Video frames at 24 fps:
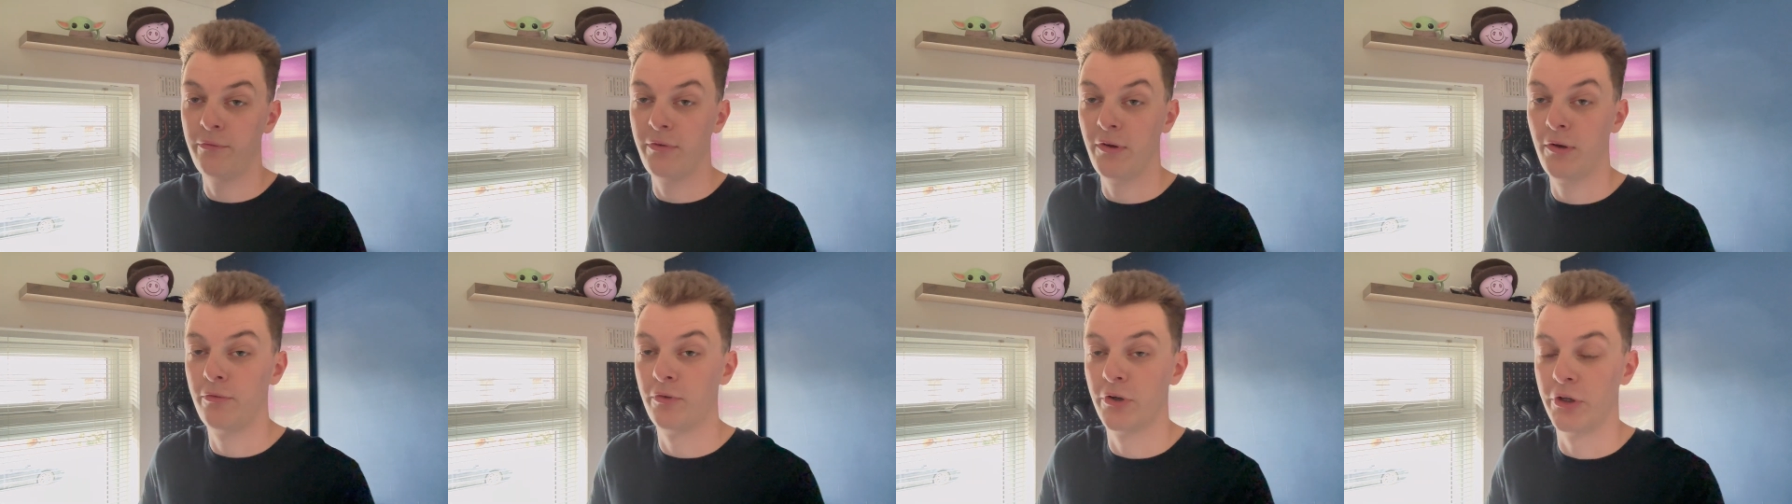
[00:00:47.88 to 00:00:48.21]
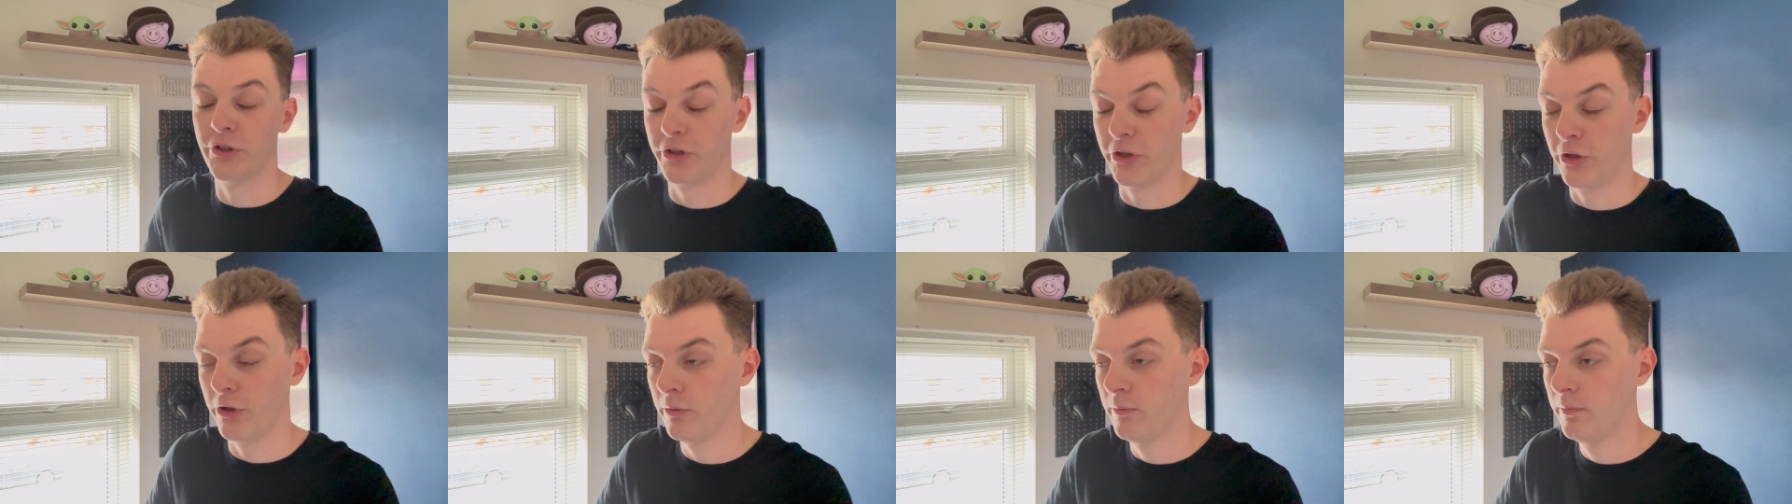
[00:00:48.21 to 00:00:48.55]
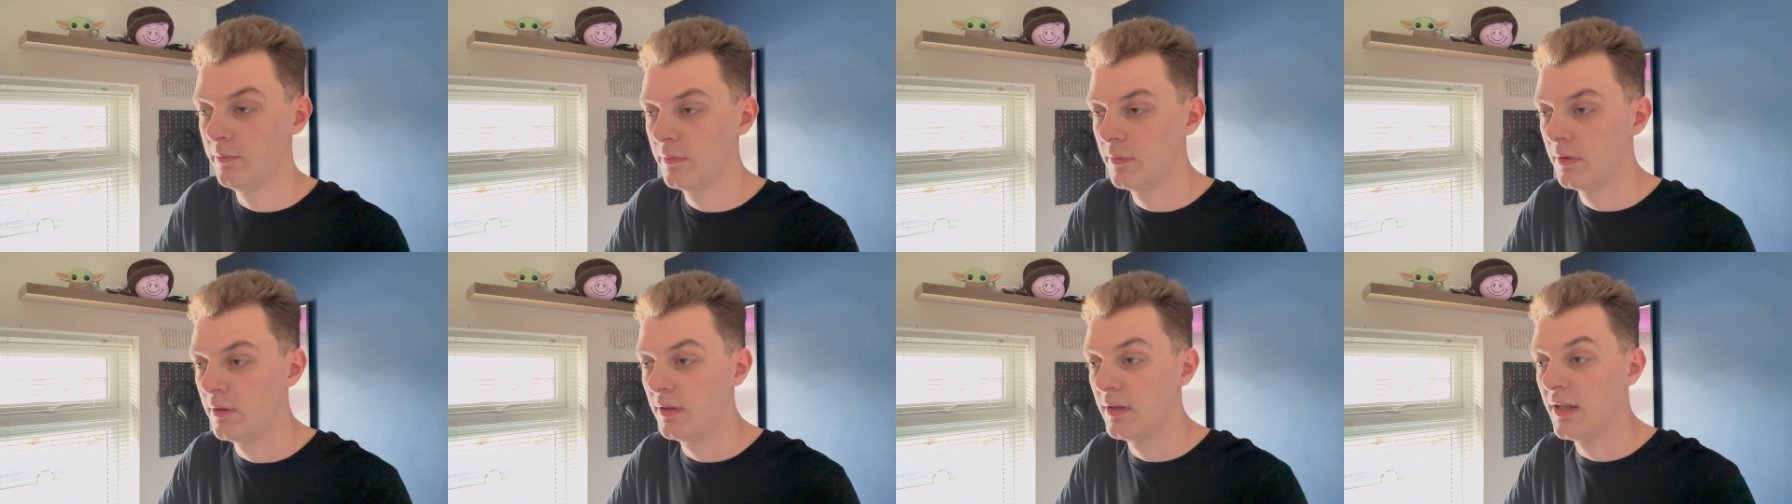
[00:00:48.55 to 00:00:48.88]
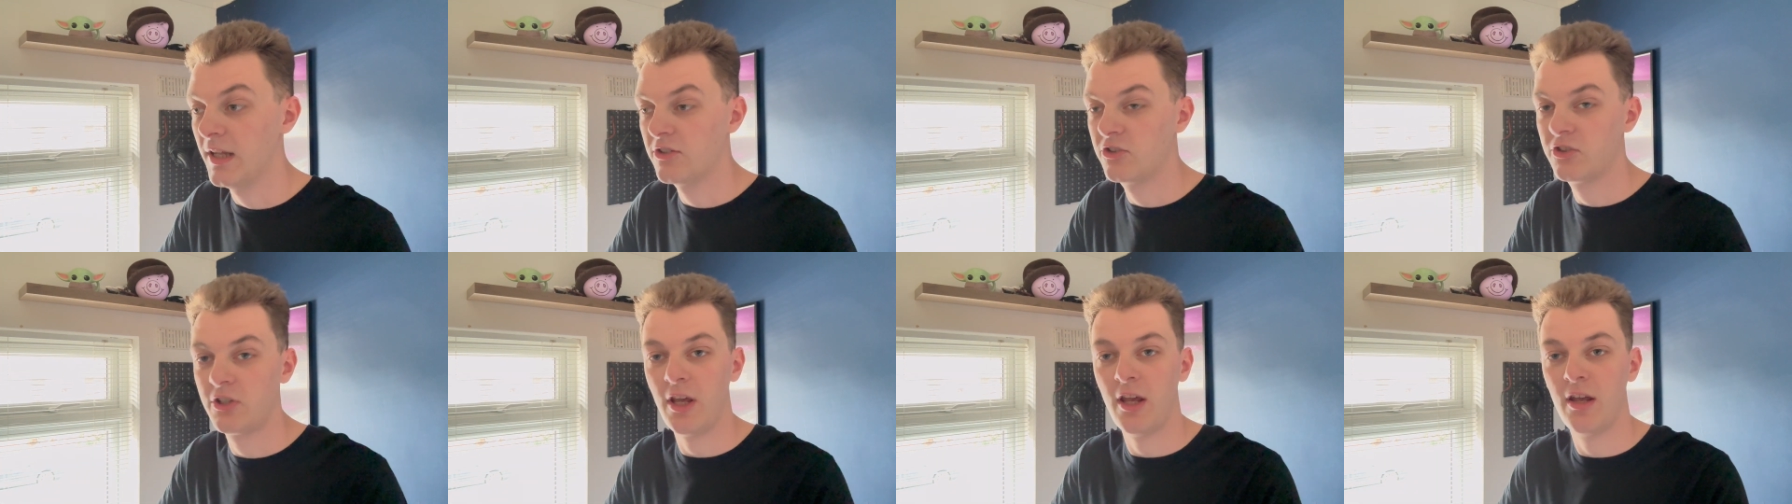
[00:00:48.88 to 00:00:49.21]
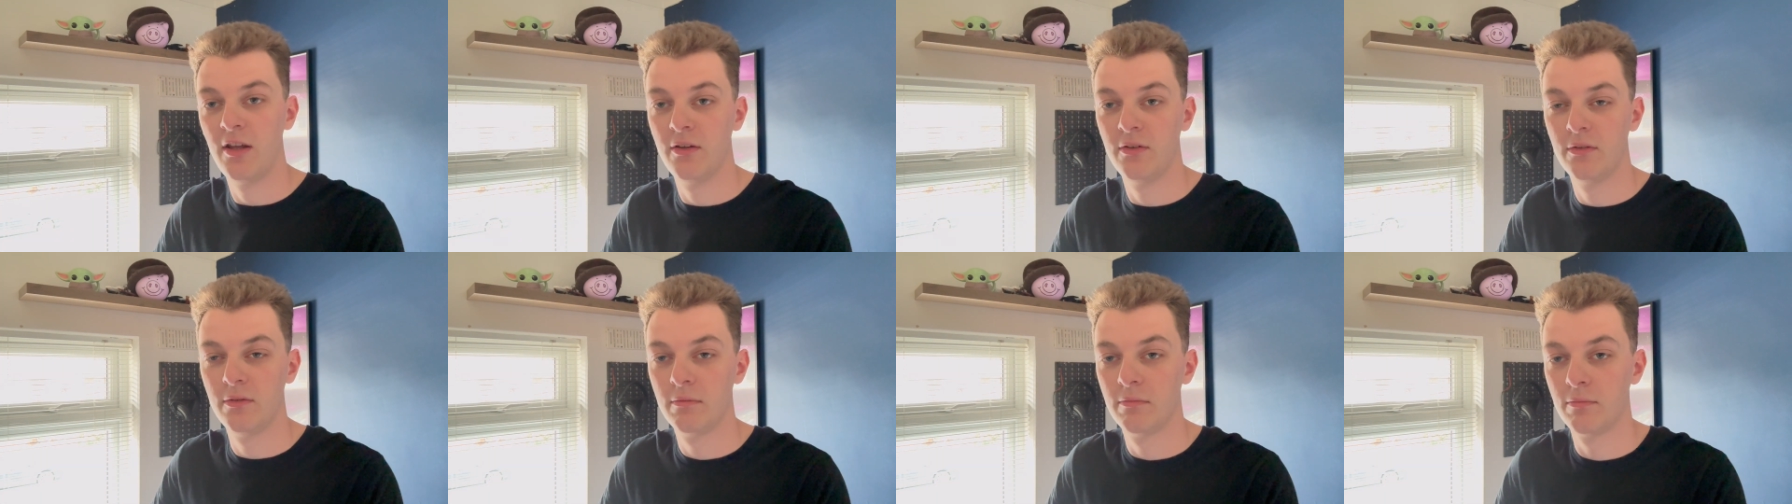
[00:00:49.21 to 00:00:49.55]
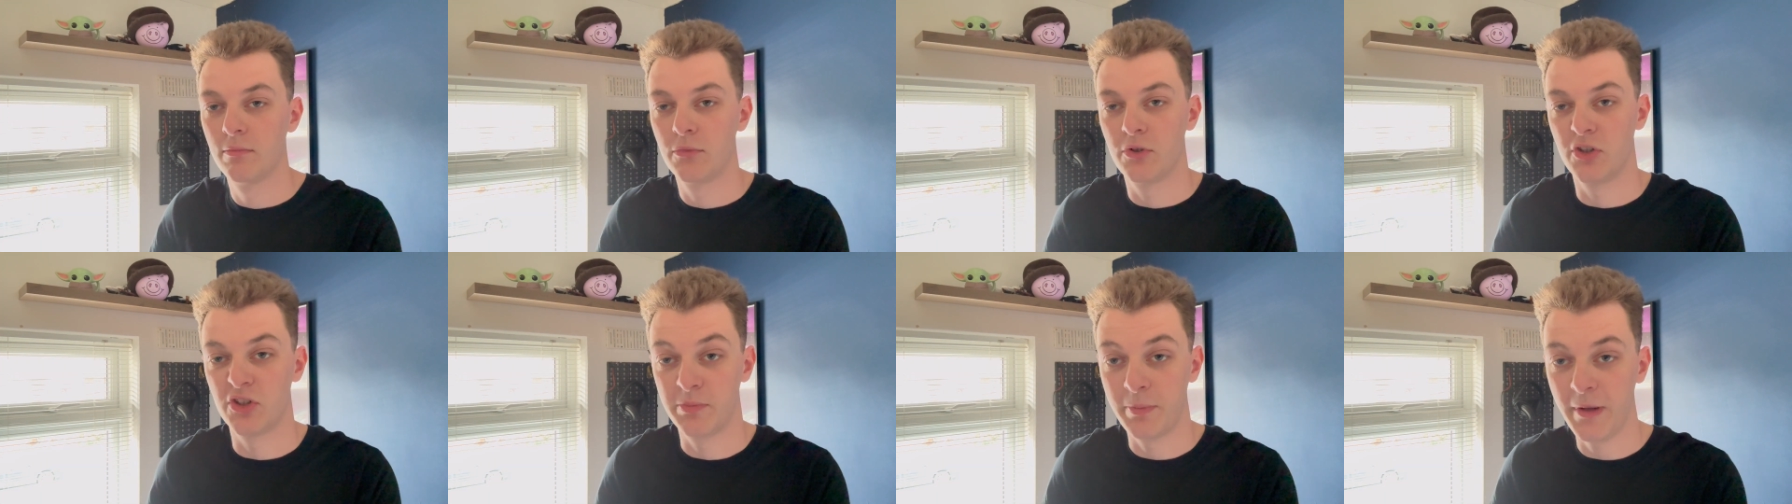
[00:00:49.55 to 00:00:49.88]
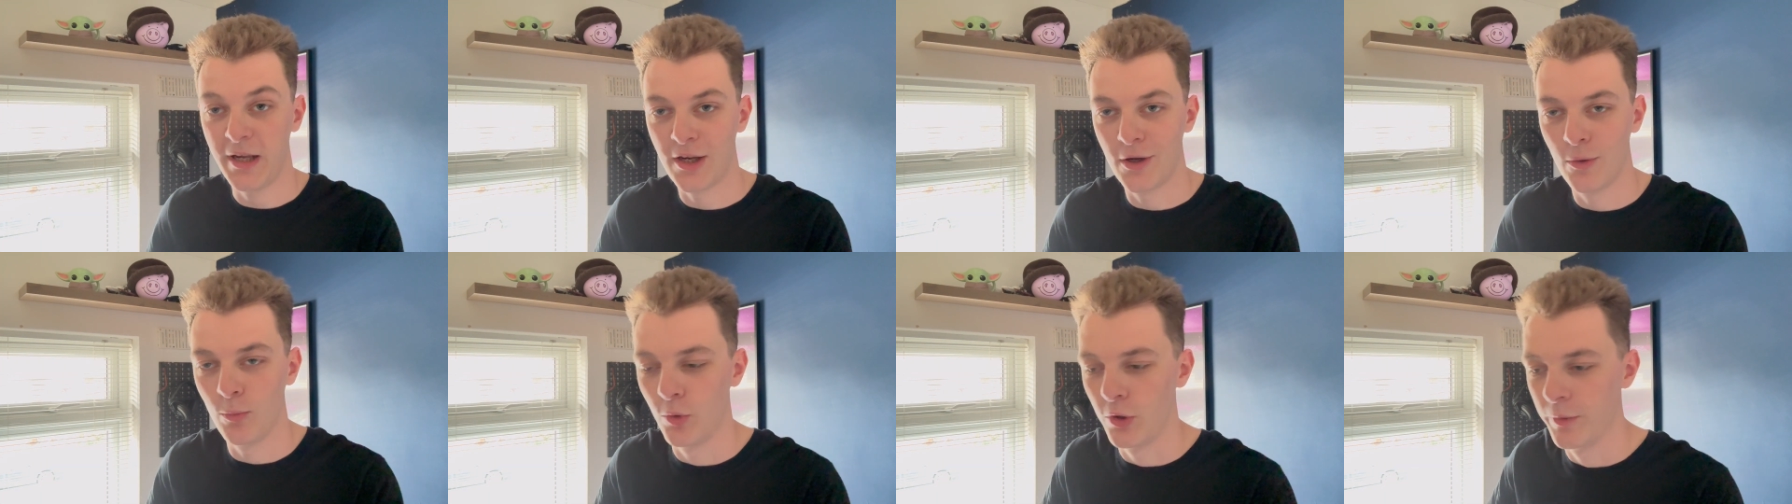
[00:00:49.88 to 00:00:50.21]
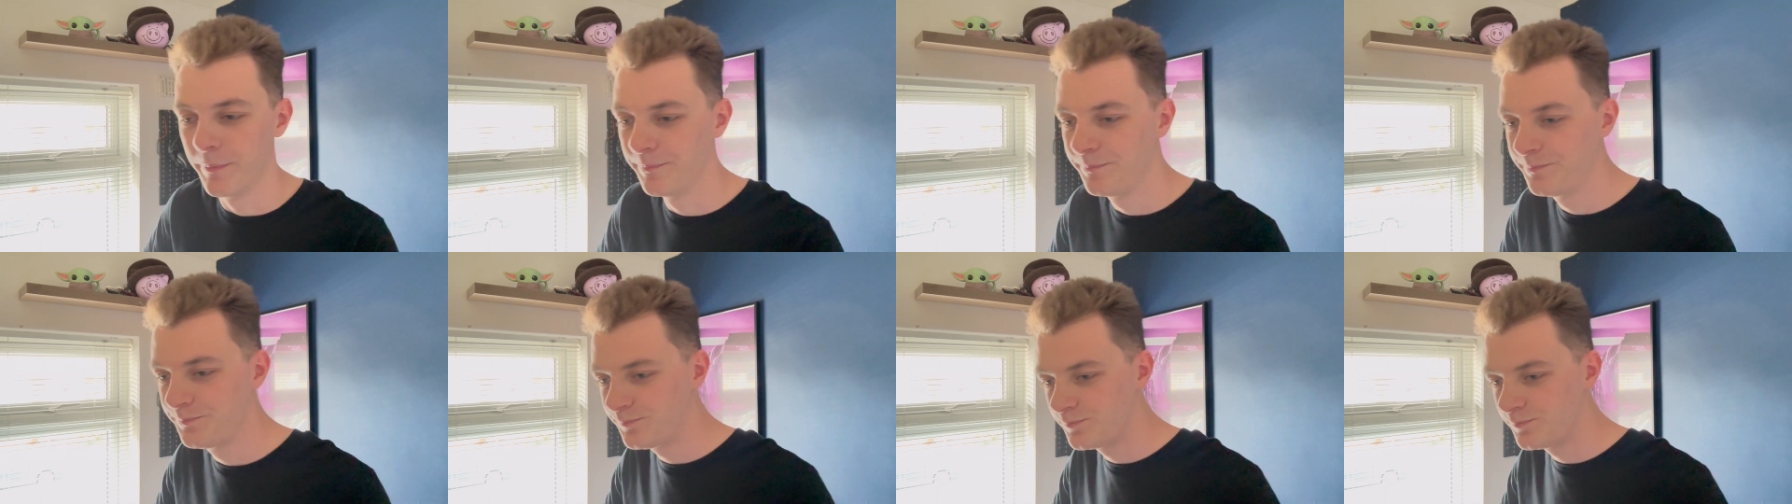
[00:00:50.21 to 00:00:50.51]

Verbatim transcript: further ado, let's get into specking one.